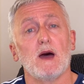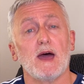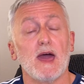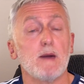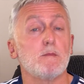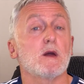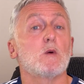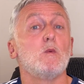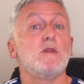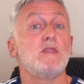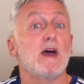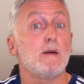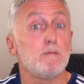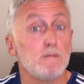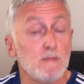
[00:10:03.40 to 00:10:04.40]
hammock with
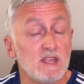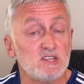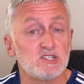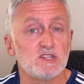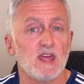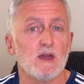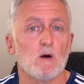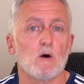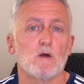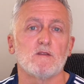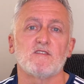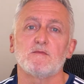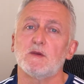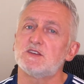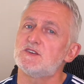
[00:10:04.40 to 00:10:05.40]
that midge net on,
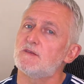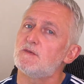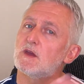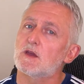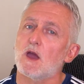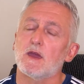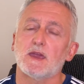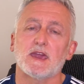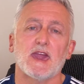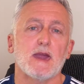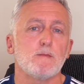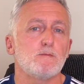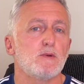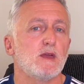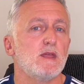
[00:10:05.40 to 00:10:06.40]
especially if you're going
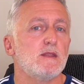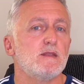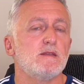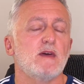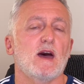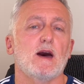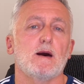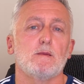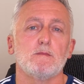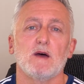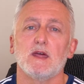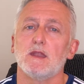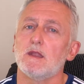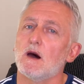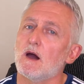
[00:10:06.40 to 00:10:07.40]
camping
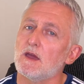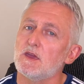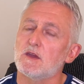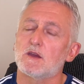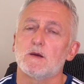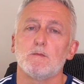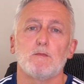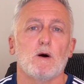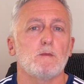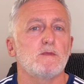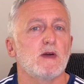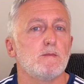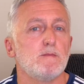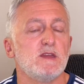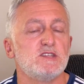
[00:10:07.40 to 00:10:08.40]
at night, you can pop
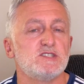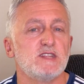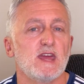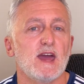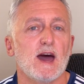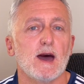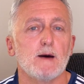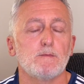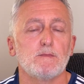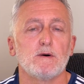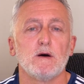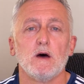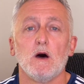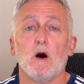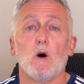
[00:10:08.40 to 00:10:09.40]
that midge net up.
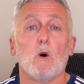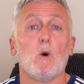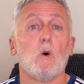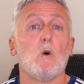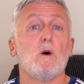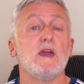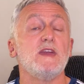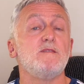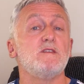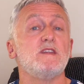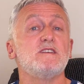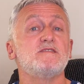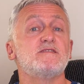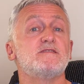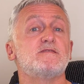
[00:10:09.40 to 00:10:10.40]
Or even
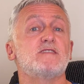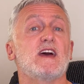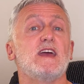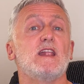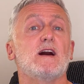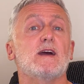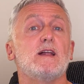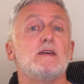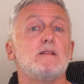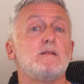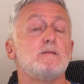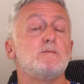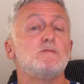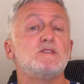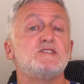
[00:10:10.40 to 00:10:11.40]
as, say, like a
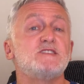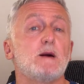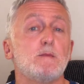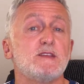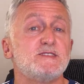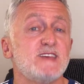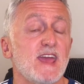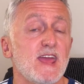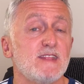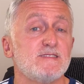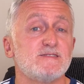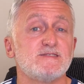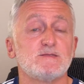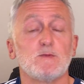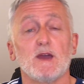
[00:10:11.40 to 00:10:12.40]
little summer
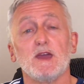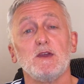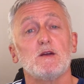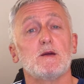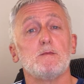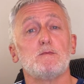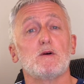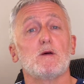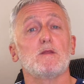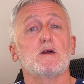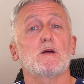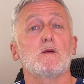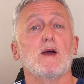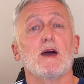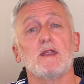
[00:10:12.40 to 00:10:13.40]
tent where you can put on the
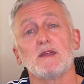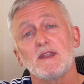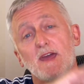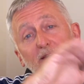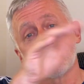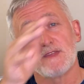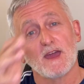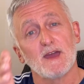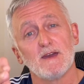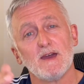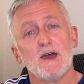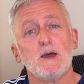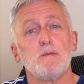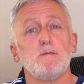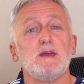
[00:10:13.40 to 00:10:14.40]
ground and have that
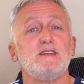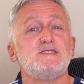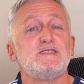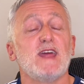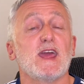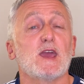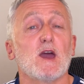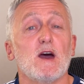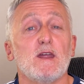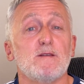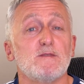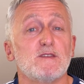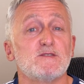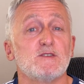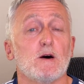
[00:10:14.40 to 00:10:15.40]
midge net going
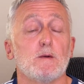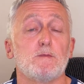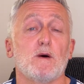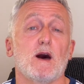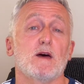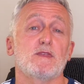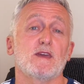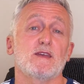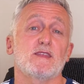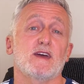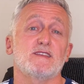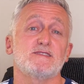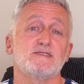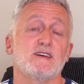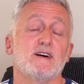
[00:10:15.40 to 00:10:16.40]
over the top. I think
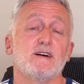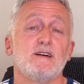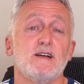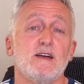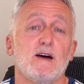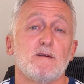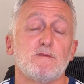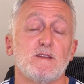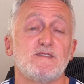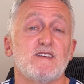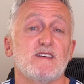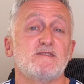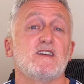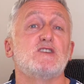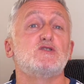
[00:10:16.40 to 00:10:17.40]
that's a
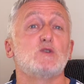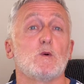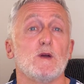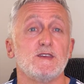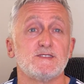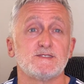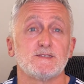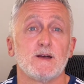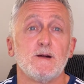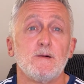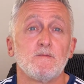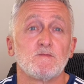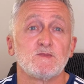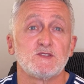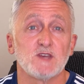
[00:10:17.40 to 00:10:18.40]
fantastic choice
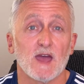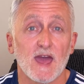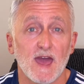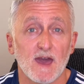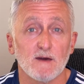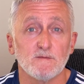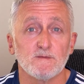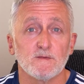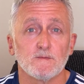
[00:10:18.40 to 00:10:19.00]
to have.